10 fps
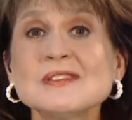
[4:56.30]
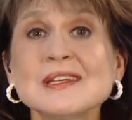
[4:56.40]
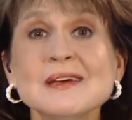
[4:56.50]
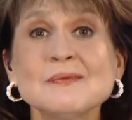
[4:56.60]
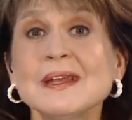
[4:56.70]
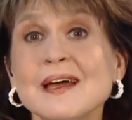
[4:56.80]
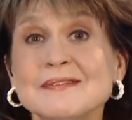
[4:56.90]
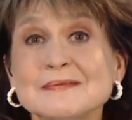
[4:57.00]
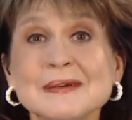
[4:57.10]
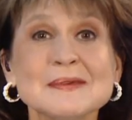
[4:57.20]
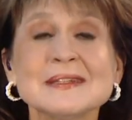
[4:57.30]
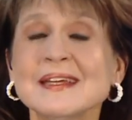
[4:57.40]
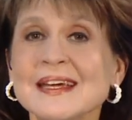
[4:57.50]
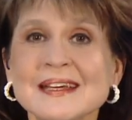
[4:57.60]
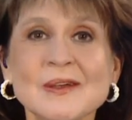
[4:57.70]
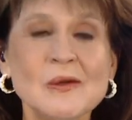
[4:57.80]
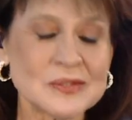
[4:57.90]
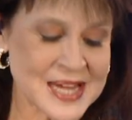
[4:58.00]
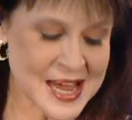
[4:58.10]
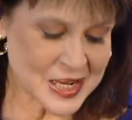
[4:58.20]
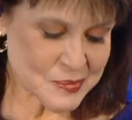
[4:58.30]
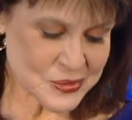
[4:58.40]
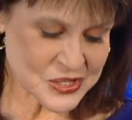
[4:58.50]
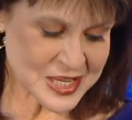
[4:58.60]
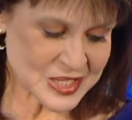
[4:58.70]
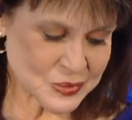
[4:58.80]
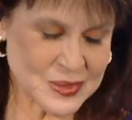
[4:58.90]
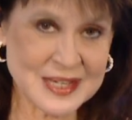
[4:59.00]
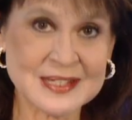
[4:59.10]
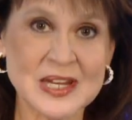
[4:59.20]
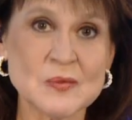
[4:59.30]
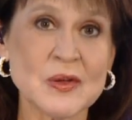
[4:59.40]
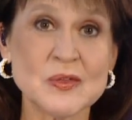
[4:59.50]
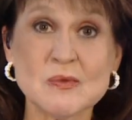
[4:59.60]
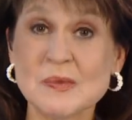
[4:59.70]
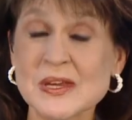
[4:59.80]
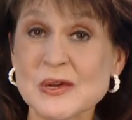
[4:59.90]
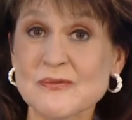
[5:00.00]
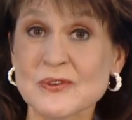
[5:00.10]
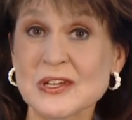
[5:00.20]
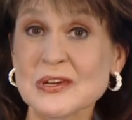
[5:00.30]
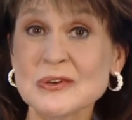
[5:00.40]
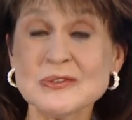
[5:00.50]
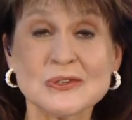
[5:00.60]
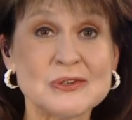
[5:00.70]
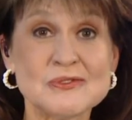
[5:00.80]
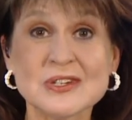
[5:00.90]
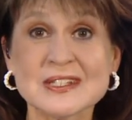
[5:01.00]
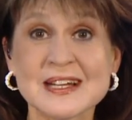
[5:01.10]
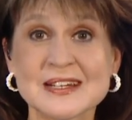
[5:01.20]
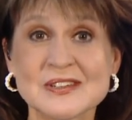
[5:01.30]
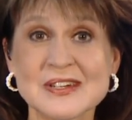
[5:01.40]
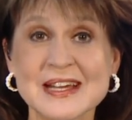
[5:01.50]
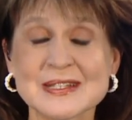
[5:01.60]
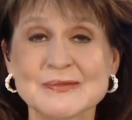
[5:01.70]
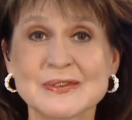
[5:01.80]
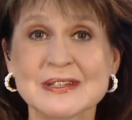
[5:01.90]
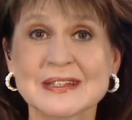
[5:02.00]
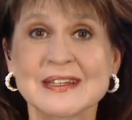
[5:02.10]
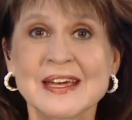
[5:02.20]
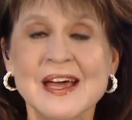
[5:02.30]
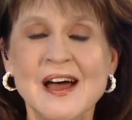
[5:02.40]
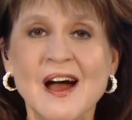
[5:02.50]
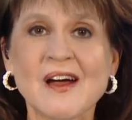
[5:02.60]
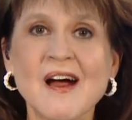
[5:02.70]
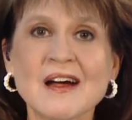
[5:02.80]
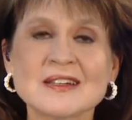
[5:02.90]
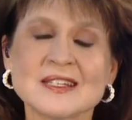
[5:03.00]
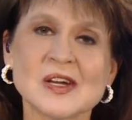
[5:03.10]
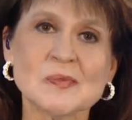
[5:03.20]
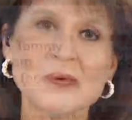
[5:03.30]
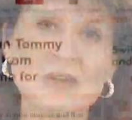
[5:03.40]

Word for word: you said, we love him. I mean, the whole town appreciates what he's done, whether you've been here for years or you've just got to Jacksonville. And our hearts and our